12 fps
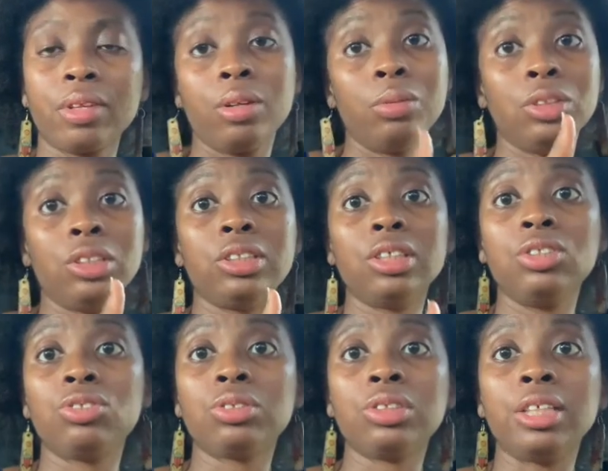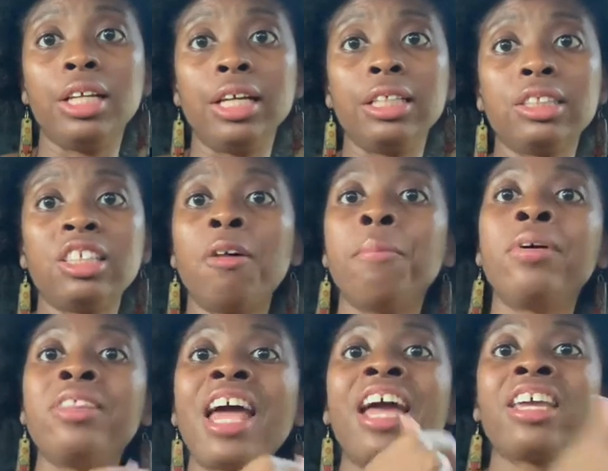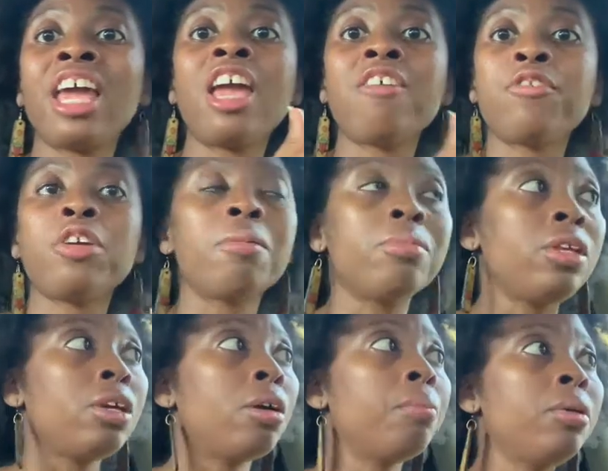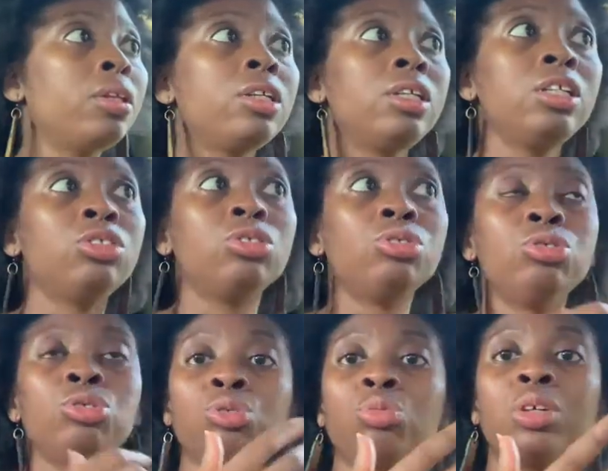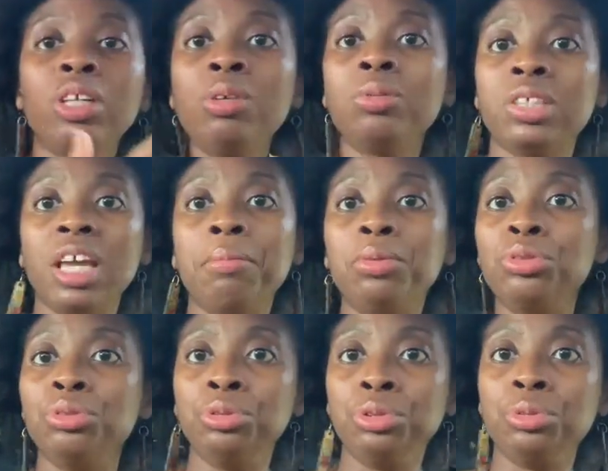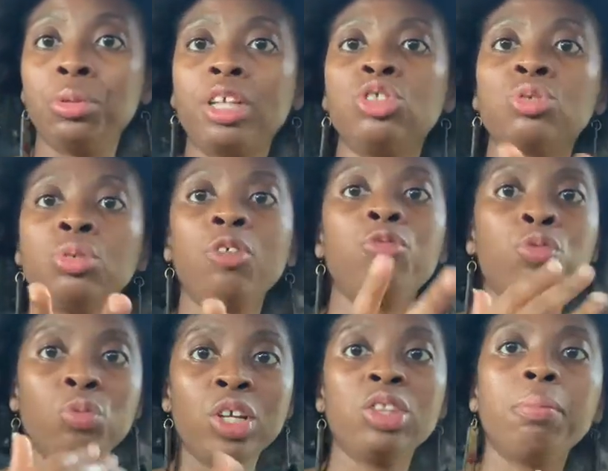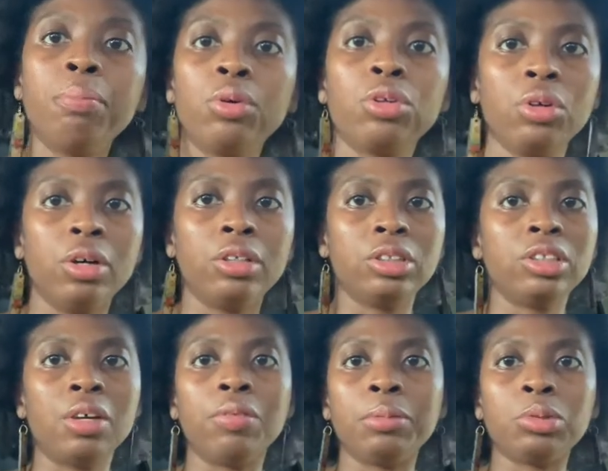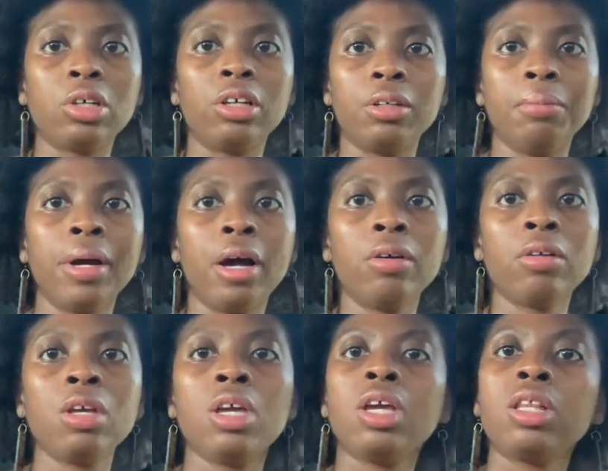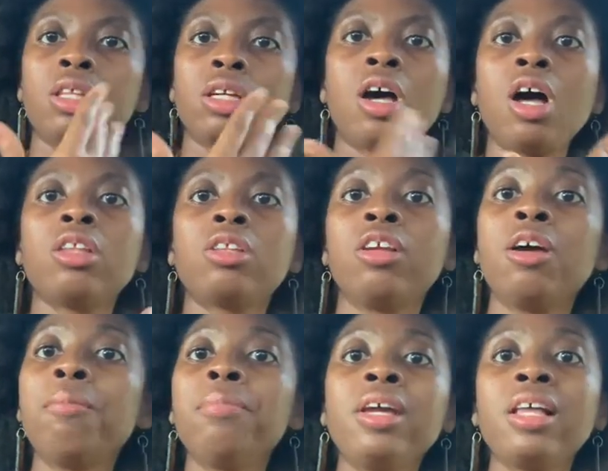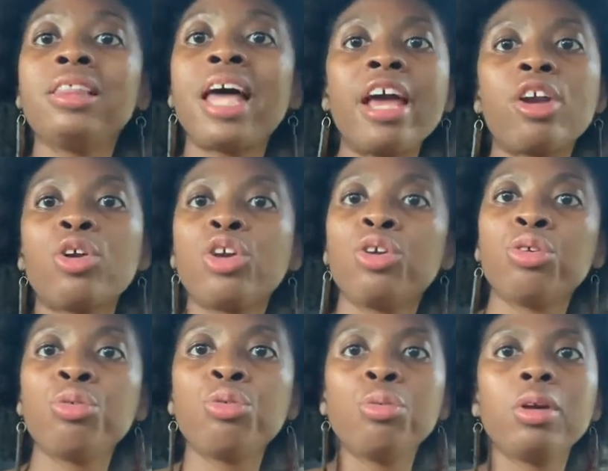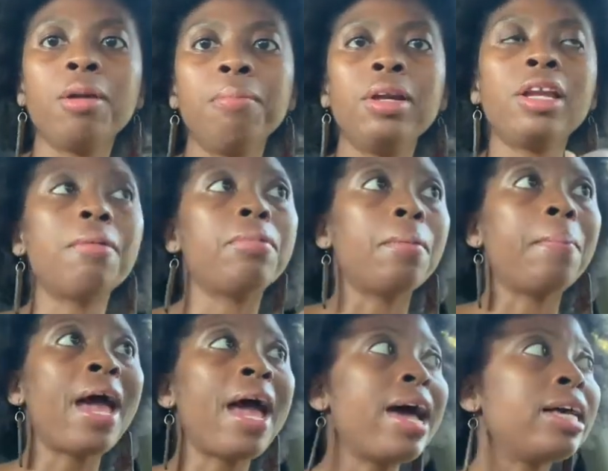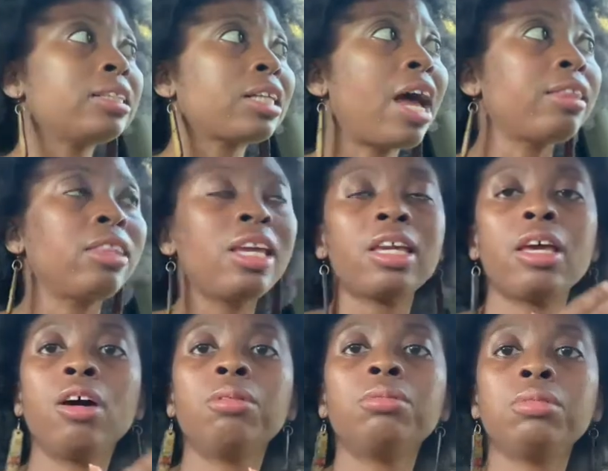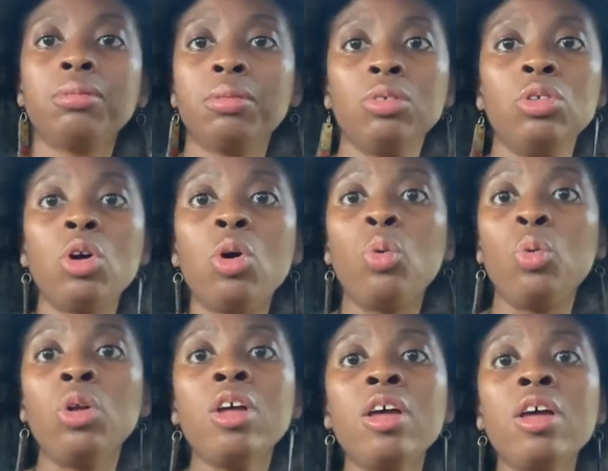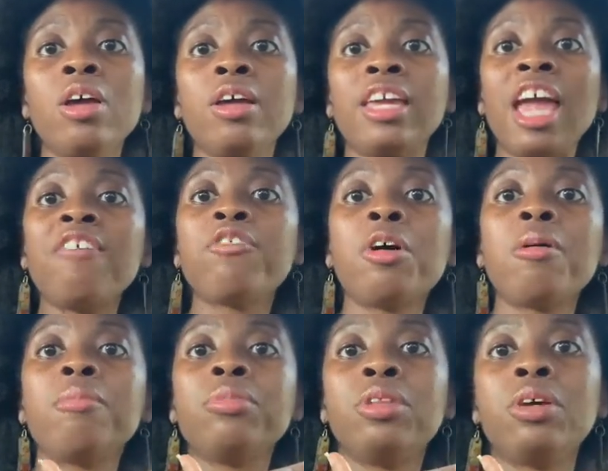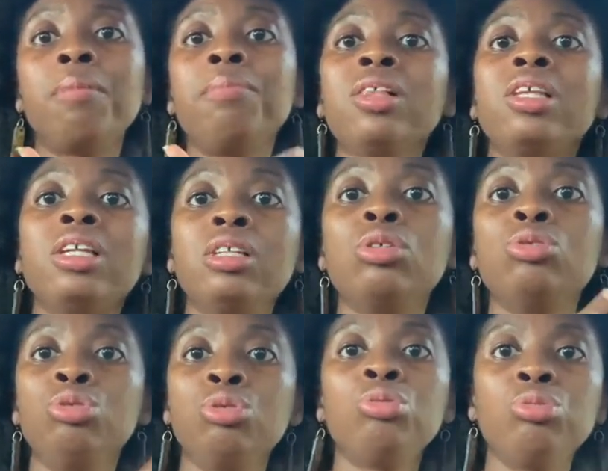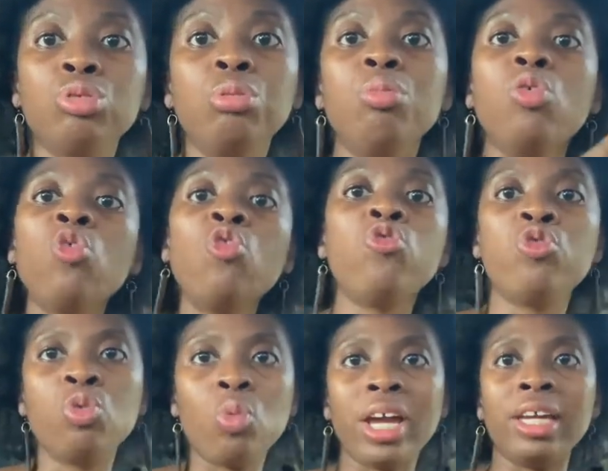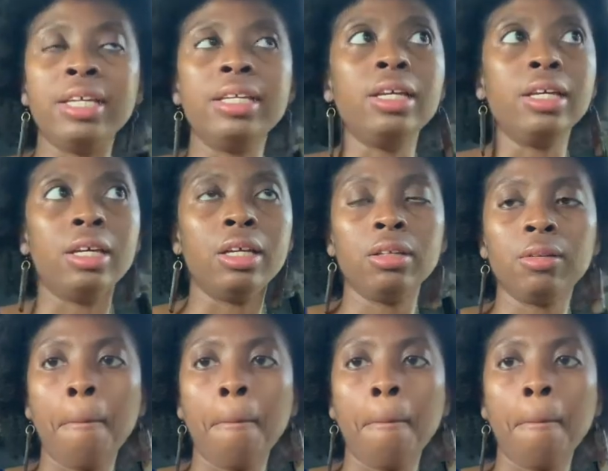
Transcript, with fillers: which is interesting in itself. But that gave him the ability to do what he was able to do. If you read the book, you'll understand what I'm talking about. Him being lighter hued and being able to pass, I think helped, you know, gave him the ability to move the way he did.